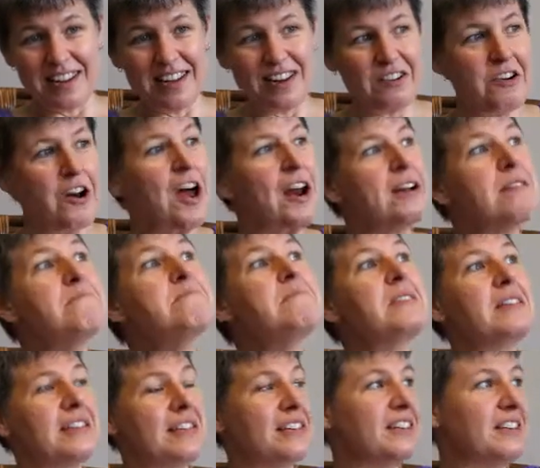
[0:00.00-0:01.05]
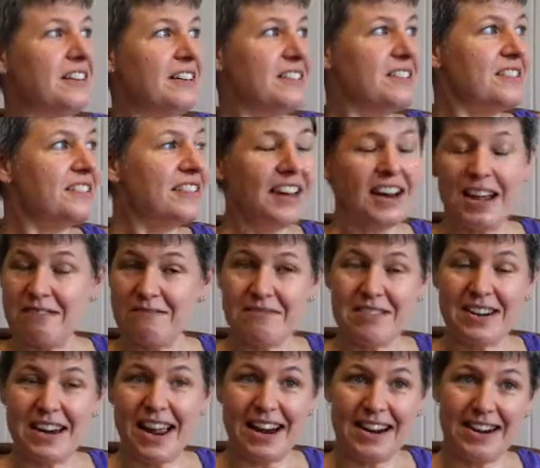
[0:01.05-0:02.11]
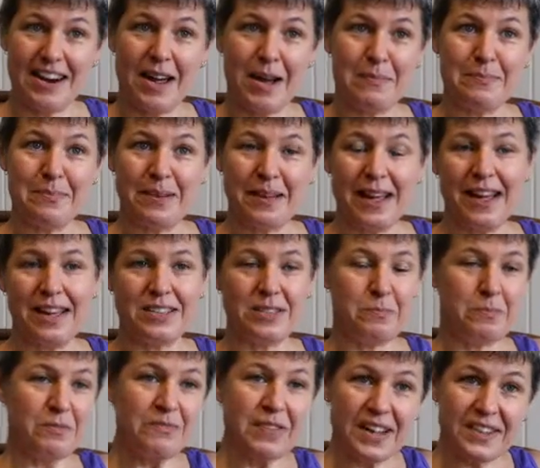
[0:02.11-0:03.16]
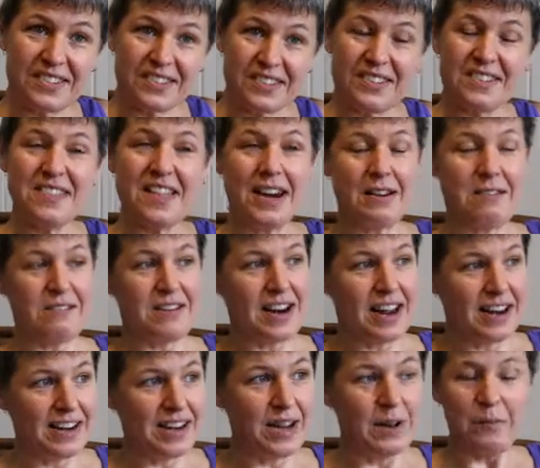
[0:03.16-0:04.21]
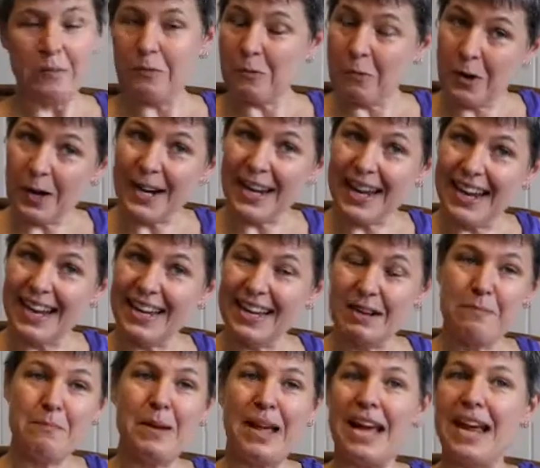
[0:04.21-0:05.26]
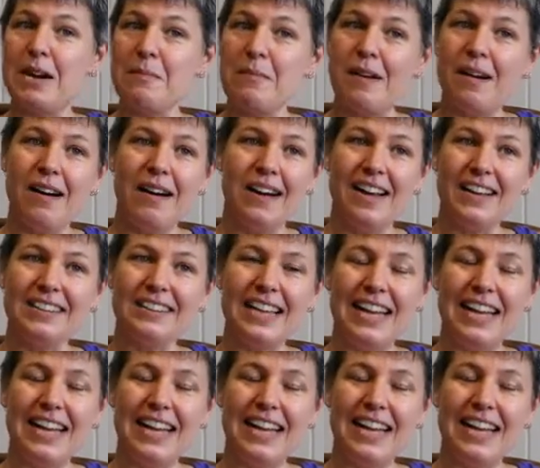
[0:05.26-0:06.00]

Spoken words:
not in a million years that I would end up as a professor, that I would end up working in Panama.